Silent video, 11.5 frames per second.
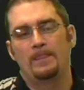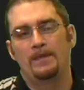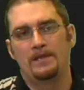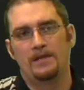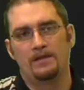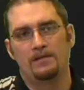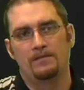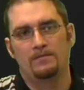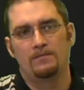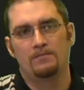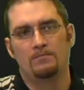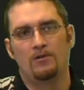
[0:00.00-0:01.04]
the
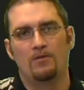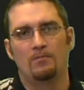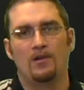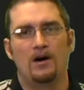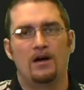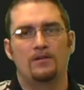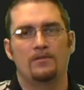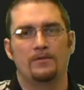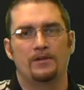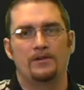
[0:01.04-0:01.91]
mold block, when we're